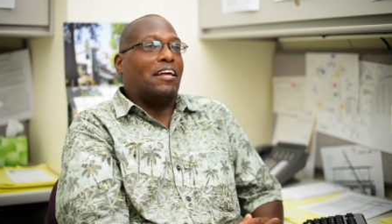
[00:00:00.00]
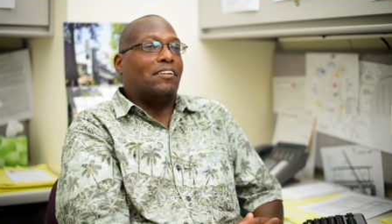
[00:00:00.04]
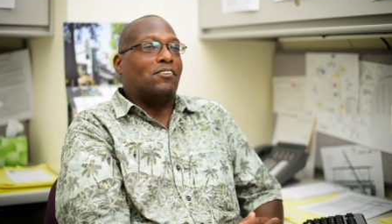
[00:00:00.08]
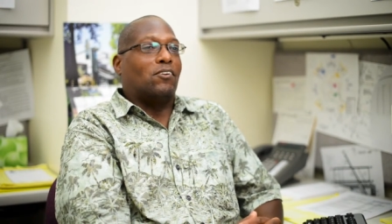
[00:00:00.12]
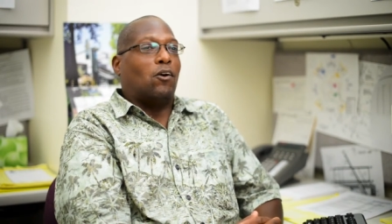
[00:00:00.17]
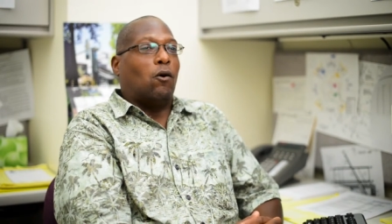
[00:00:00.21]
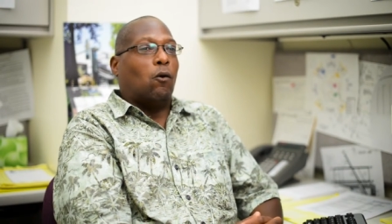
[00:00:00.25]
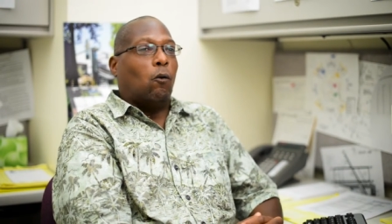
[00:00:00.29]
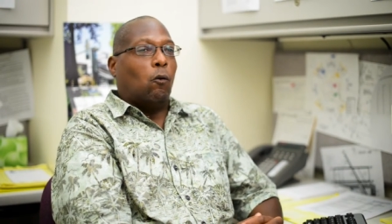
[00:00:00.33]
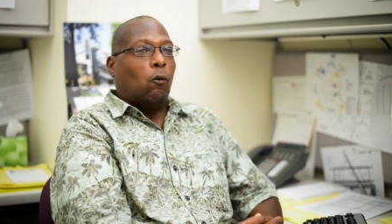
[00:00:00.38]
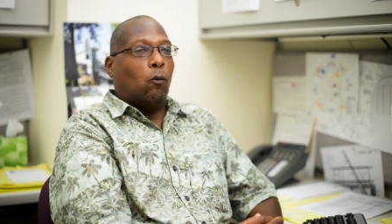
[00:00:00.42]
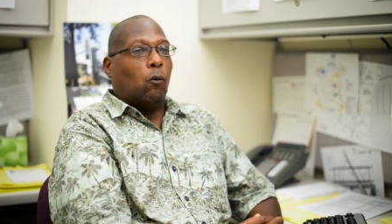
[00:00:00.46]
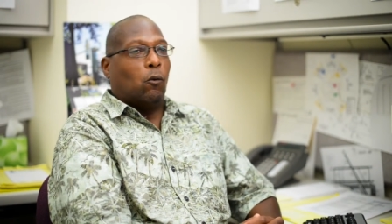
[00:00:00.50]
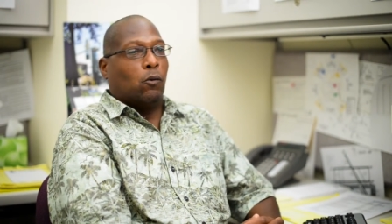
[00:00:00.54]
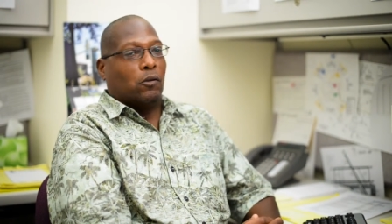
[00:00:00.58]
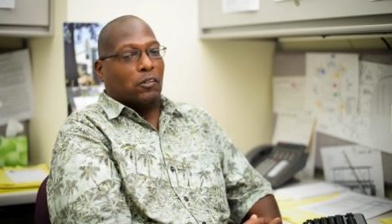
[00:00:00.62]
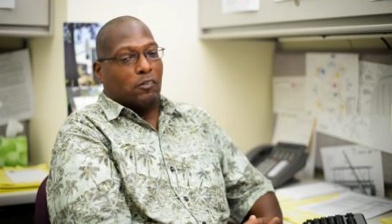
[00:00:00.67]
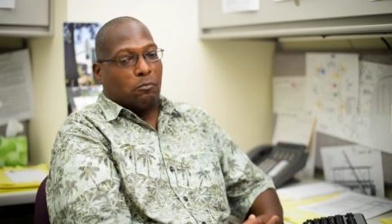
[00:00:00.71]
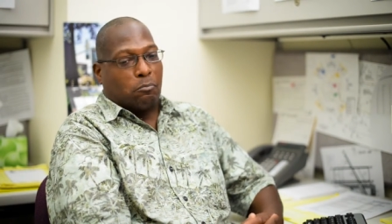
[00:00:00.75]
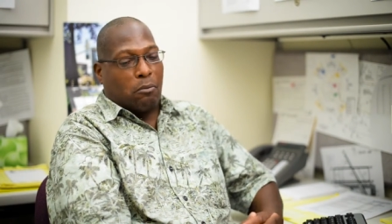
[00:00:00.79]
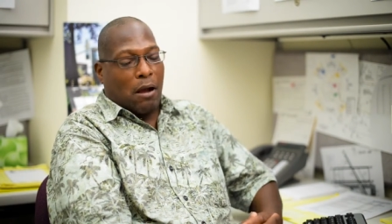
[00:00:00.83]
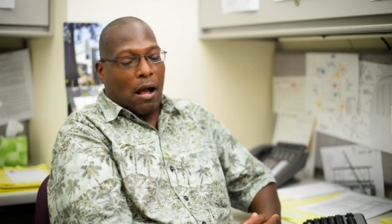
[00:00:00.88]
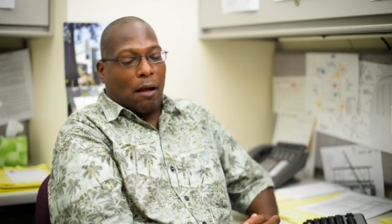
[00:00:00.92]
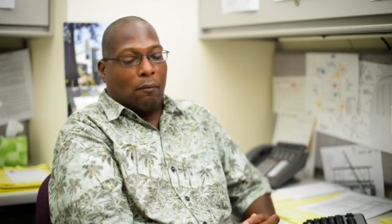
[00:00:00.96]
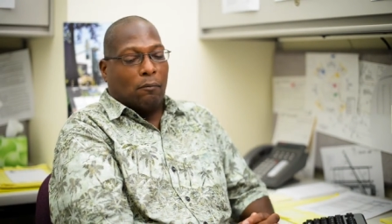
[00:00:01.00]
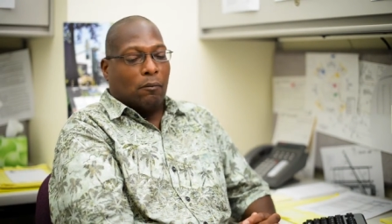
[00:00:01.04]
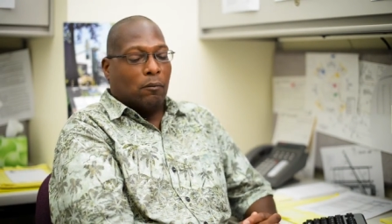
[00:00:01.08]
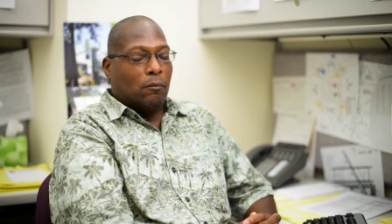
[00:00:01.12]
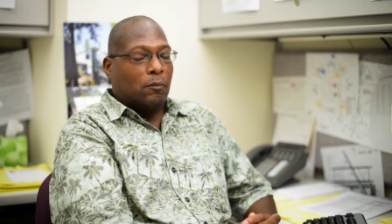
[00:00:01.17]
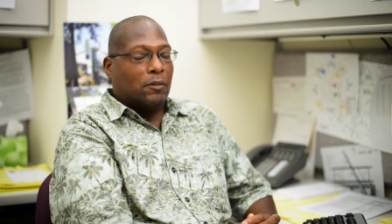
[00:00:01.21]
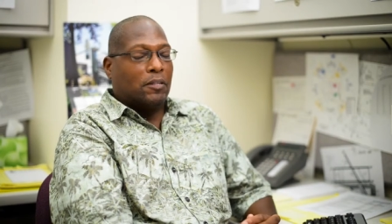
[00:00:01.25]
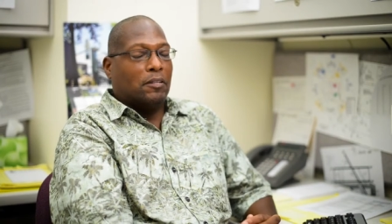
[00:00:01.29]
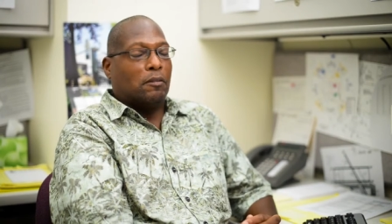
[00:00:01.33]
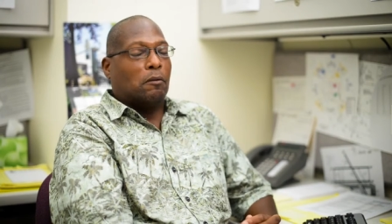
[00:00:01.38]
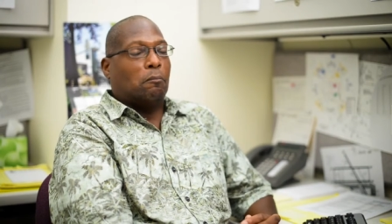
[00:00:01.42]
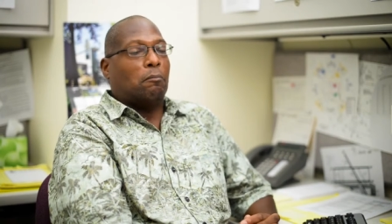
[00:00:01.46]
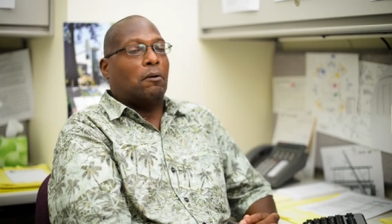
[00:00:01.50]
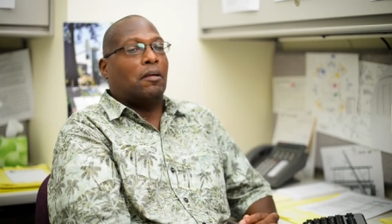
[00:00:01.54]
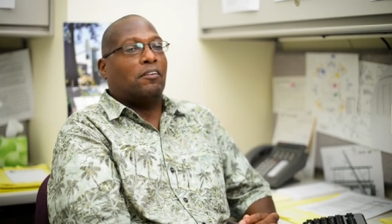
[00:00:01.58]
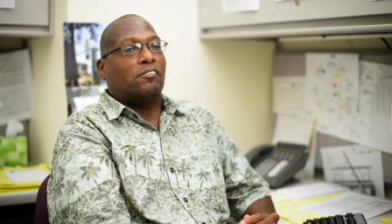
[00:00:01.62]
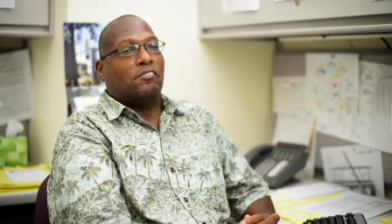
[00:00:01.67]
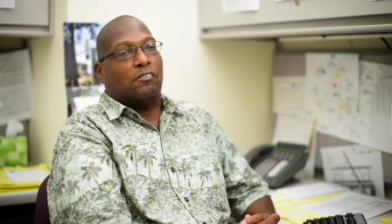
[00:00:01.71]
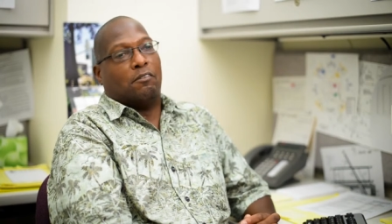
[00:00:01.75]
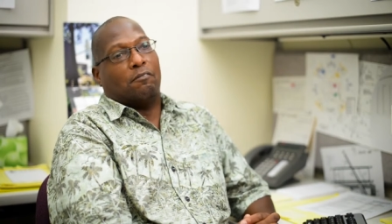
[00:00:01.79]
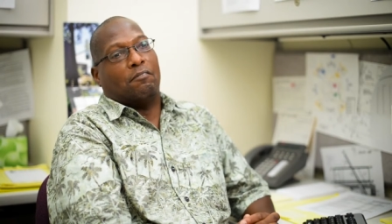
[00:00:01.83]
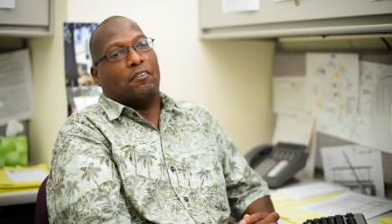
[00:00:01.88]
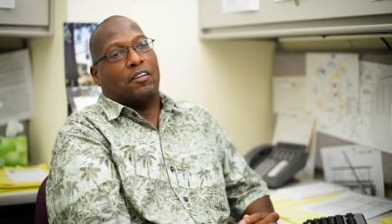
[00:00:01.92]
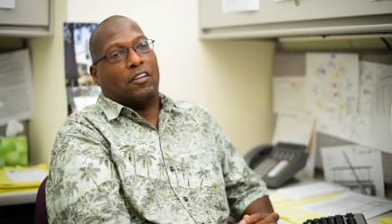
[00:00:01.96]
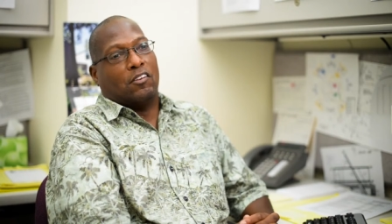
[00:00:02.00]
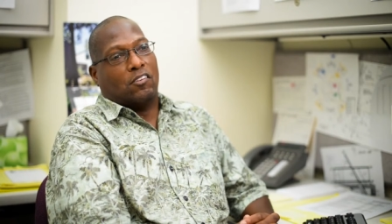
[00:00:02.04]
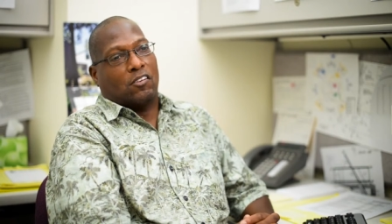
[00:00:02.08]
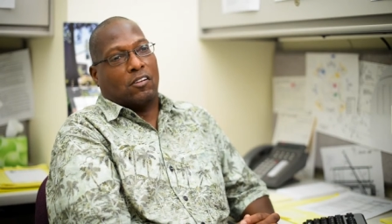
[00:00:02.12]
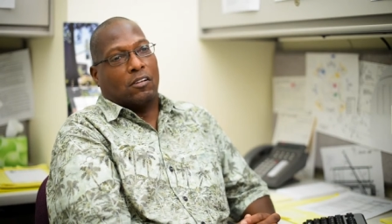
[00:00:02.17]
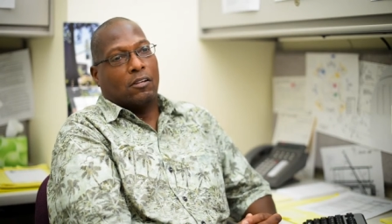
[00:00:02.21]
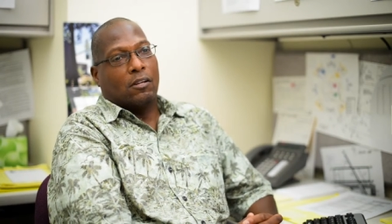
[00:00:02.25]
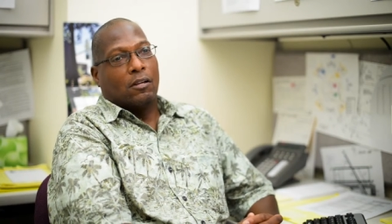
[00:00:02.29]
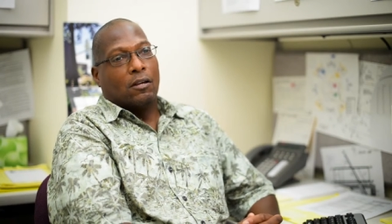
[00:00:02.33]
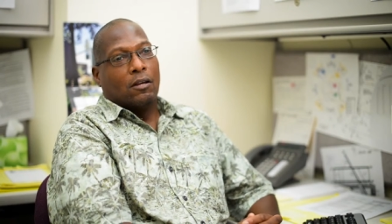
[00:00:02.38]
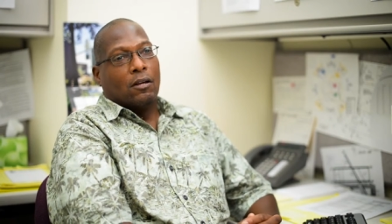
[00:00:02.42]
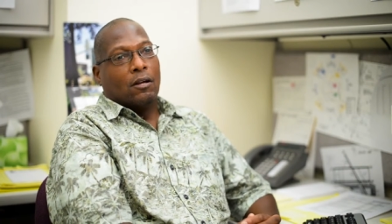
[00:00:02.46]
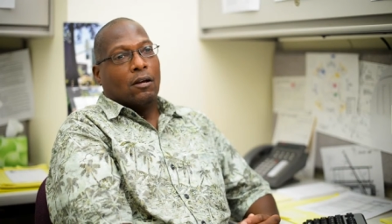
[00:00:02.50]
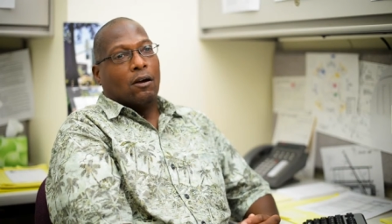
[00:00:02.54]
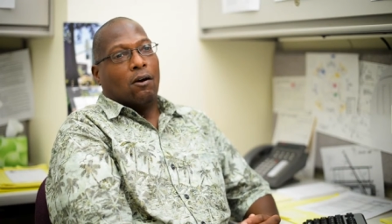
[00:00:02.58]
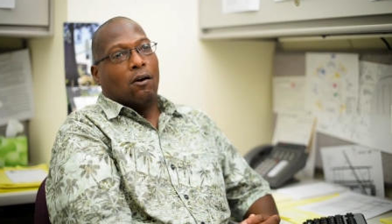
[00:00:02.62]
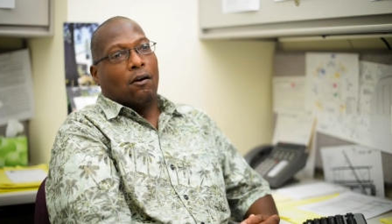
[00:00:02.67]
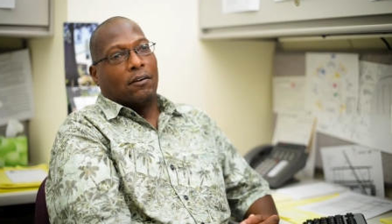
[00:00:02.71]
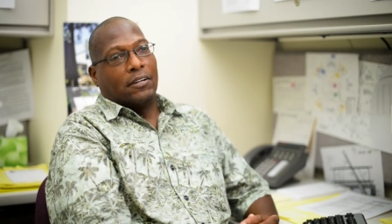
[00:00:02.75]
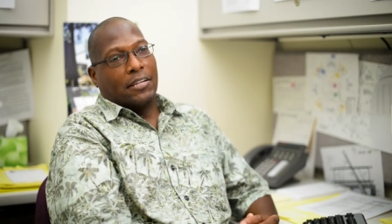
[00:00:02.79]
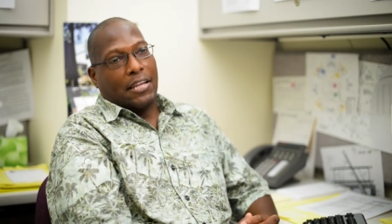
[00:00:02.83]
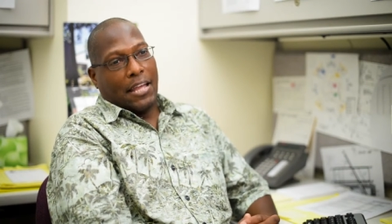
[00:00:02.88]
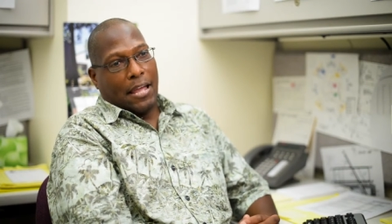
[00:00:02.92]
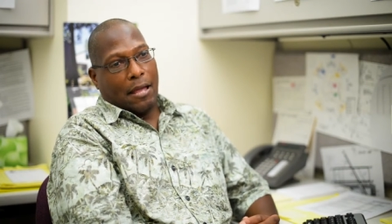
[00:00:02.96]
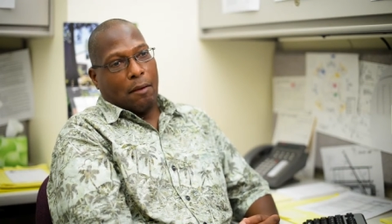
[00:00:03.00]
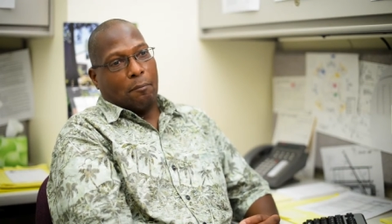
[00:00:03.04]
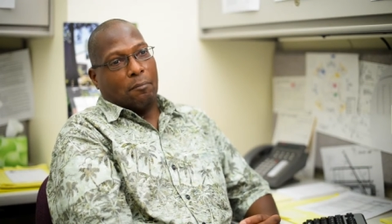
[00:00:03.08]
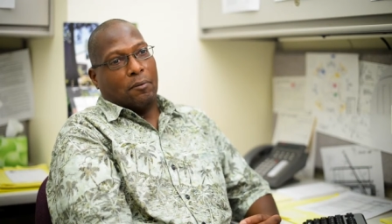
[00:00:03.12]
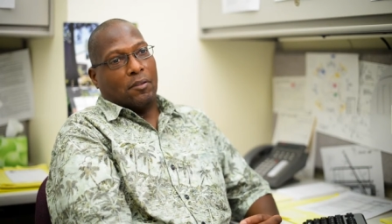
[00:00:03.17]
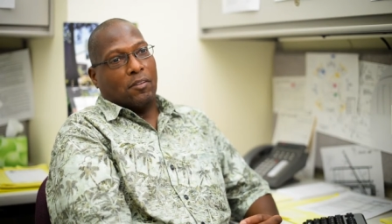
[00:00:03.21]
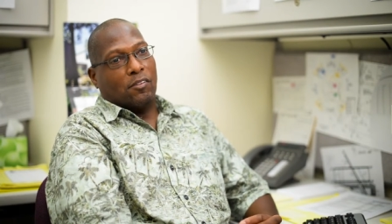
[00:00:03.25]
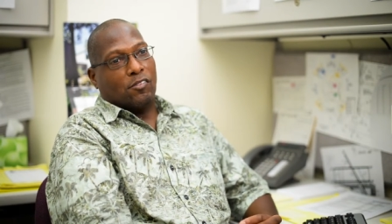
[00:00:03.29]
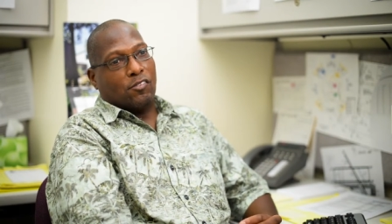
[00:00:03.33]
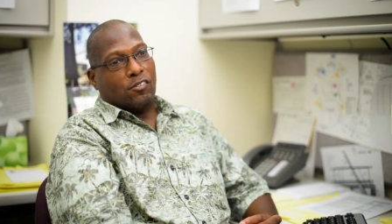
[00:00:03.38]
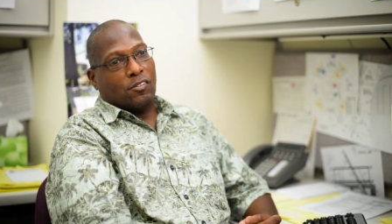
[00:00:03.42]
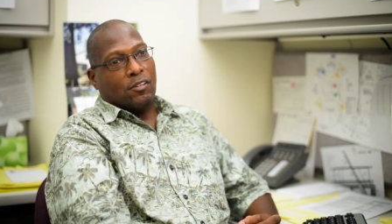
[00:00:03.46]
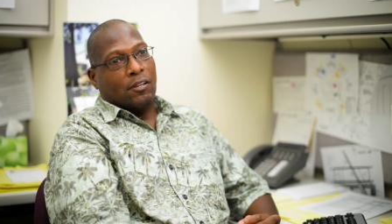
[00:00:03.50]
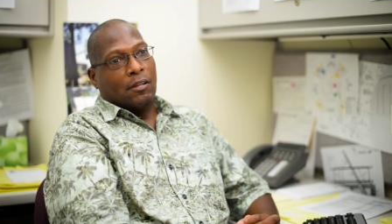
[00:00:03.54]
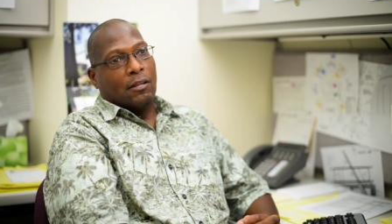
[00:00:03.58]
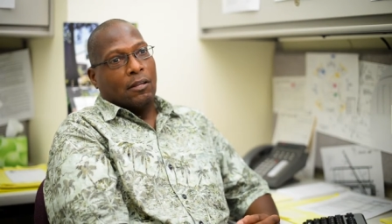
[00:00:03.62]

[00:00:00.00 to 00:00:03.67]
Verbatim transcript: as a whole is probably the best division on campus.